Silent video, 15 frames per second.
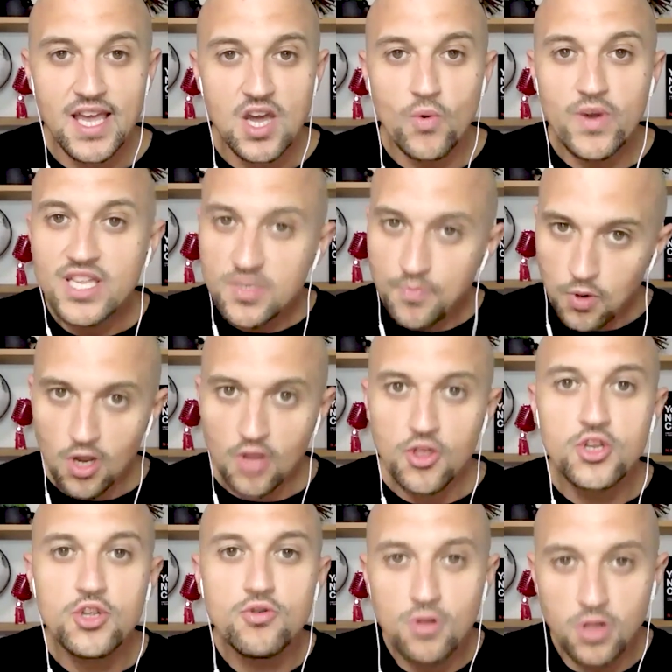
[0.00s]
We get to put on the
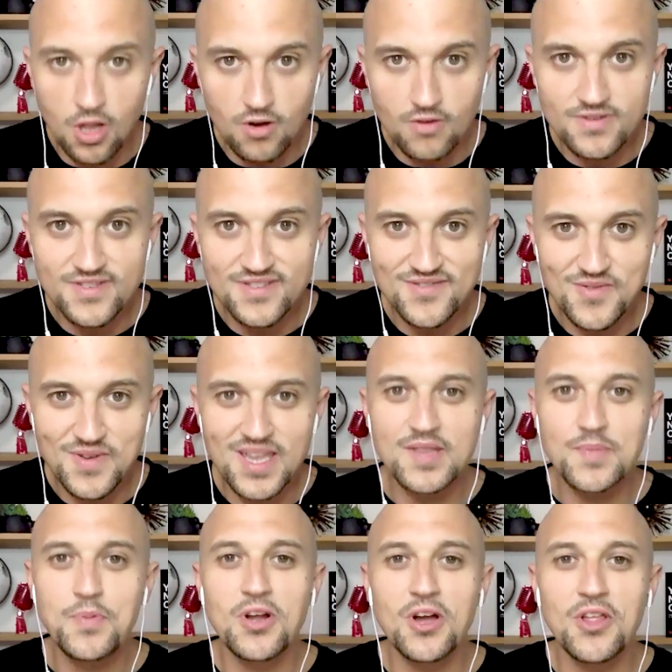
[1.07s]
new clothes. We get to
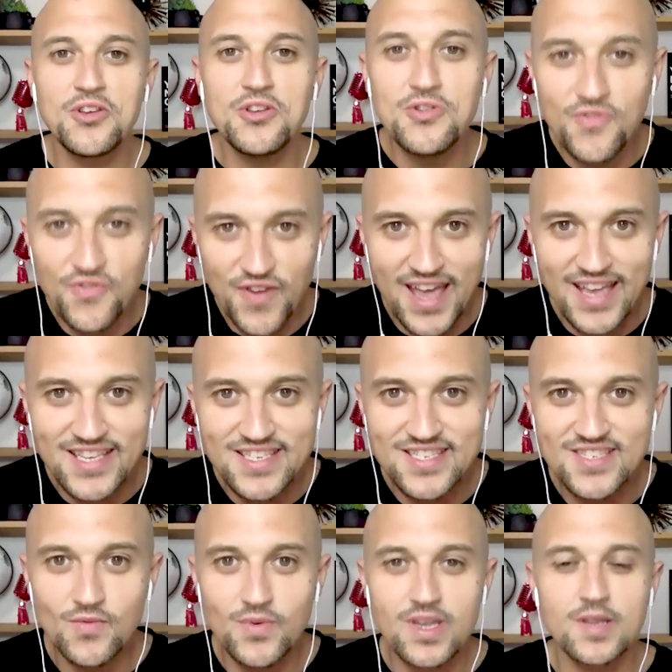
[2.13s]
put on the new
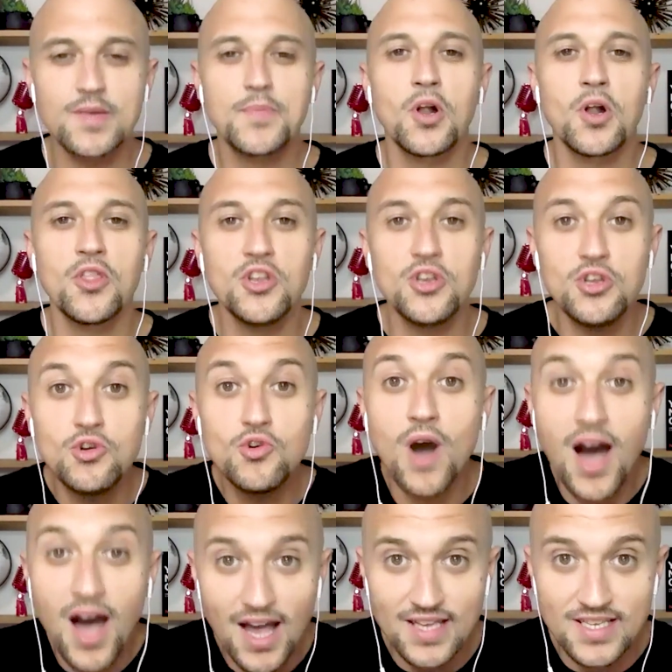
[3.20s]
face. We get to put on the new
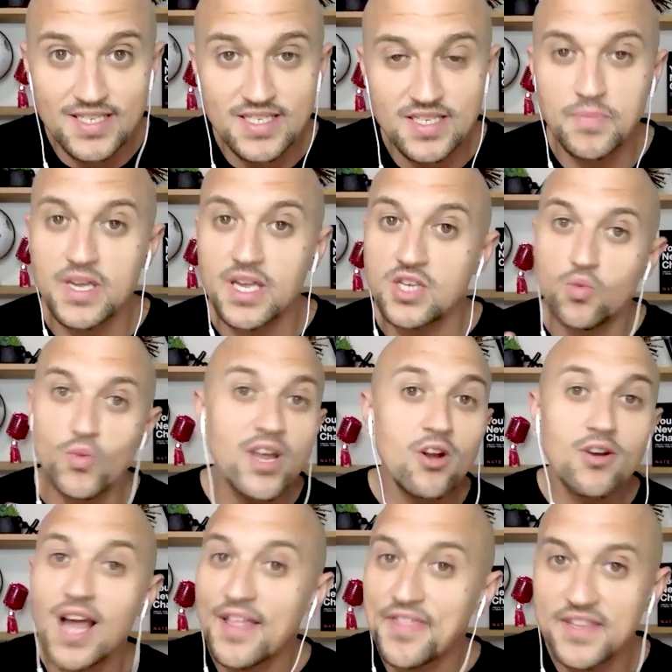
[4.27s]
us because we are
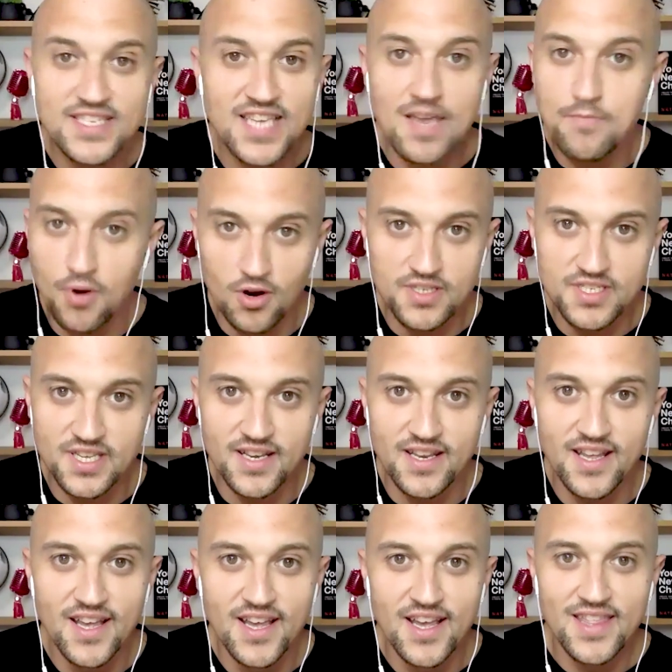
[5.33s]
not the same person
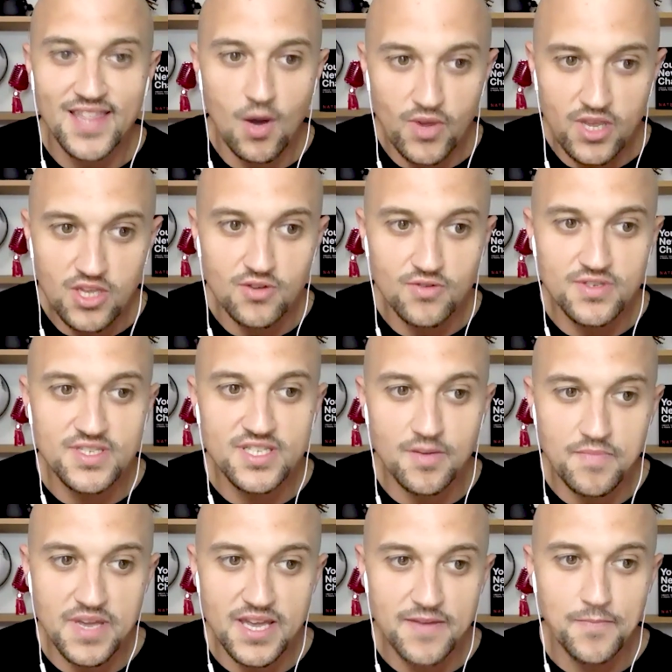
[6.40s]
that we used to
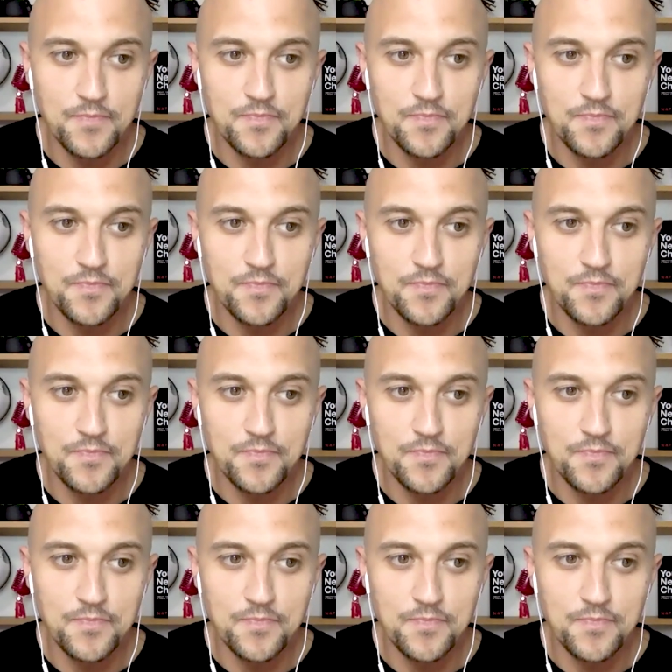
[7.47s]
be.